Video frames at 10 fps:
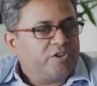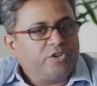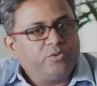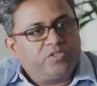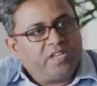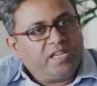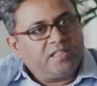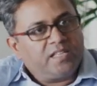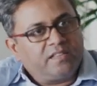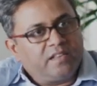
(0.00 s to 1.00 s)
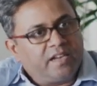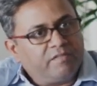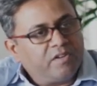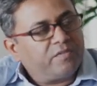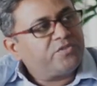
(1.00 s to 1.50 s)
do you think that the
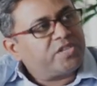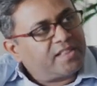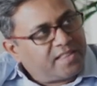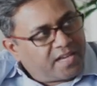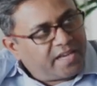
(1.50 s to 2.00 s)
level of Chalta